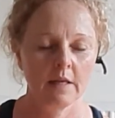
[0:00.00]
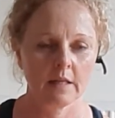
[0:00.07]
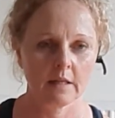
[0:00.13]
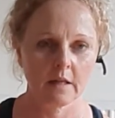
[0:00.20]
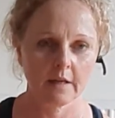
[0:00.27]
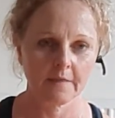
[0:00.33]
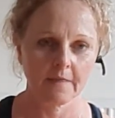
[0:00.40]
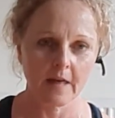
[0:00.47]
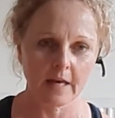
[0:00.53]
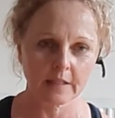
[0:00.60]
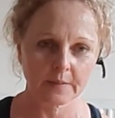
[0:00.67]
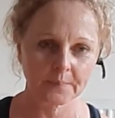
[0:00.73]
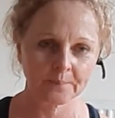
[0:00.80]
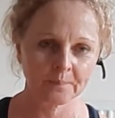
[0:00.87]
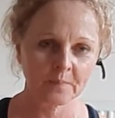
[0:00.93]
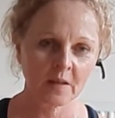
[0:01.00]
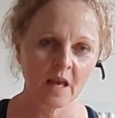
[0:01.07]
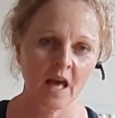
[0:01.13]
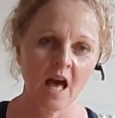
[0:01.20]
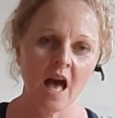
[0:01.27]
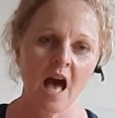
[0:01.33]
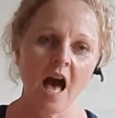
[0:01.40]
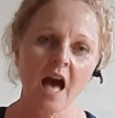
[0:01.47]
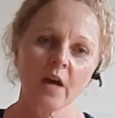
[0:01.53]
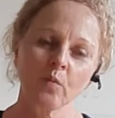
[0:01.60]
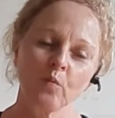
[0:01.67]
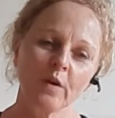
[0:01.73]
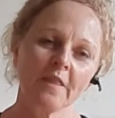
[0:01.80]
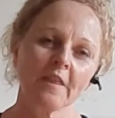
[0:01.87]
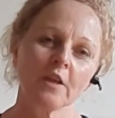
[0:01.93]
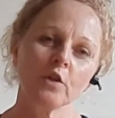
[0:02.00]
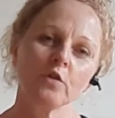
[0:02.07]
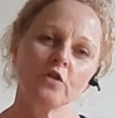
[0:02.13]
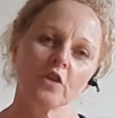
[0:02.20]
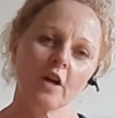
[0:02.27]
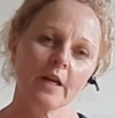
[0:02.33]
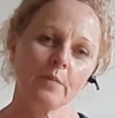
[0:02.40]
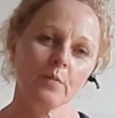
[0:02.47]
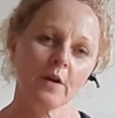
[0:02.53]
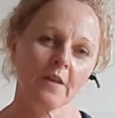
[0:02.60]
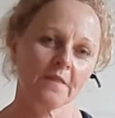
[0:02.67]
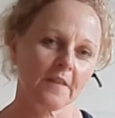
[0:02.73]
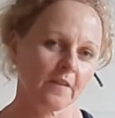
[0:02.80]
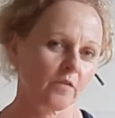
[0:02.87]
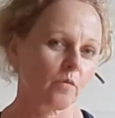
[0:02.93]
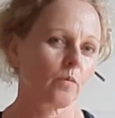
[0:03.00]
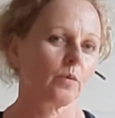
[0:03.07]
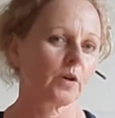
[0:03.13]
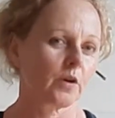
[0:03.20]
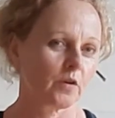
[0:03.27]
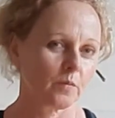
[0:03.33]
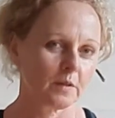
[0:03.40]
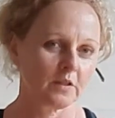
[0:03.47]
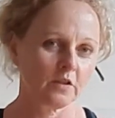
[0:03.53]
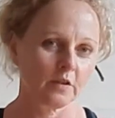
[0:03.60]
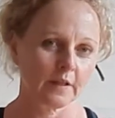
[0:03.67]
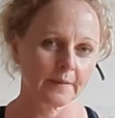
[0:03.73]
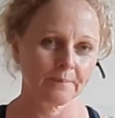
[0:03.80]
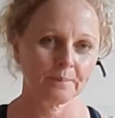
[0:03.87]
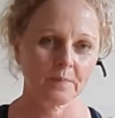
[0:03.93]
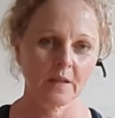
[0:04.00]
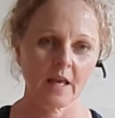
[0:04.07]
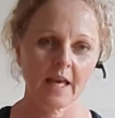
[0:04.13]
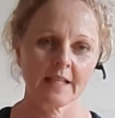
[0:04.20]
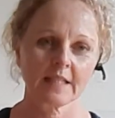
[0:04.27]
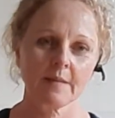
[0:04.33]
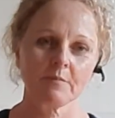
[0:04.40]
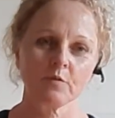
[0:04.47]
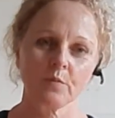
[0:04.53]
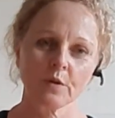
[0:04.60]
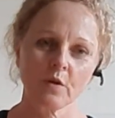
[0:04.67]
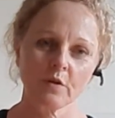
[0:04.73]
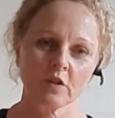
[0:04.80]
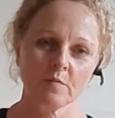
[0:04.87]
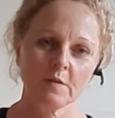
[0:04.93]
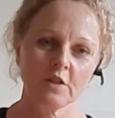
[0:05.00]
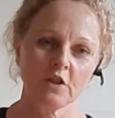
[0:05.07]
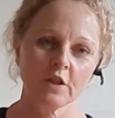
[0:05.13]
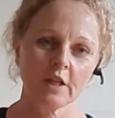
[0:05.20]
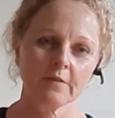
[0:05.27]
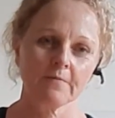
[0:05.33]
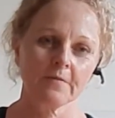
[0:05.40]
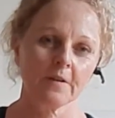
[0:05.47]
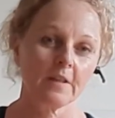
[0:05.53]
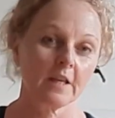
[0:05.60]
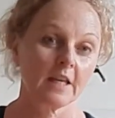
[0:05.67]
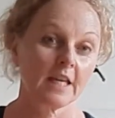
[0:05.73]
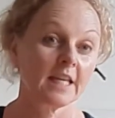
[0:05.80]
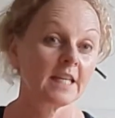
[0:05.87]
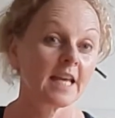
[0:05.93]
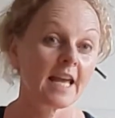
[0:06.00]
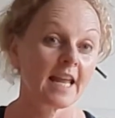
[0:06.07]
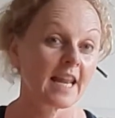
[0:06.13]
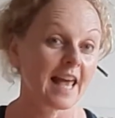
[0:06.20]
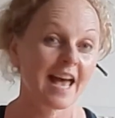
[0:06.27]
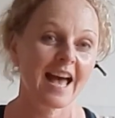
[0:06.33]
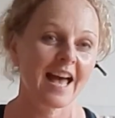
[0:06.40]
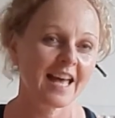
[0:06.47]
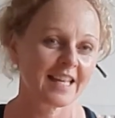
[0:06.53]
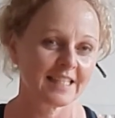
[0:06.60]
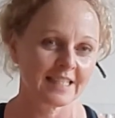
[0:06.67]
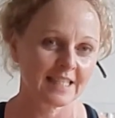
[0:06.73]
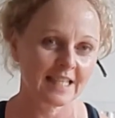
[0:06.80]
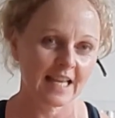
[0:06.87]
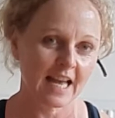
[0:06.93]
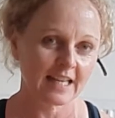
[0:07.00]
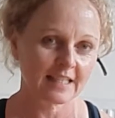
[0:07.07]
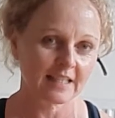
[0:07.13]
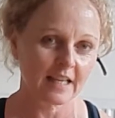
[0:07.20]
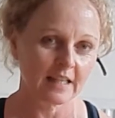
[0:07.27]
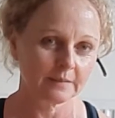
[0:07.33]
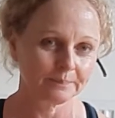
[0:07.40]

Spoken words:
like that. And with Ujjayi breath, that's what we're going to be doing, except we're going to be doing it for the inhale and the exhale.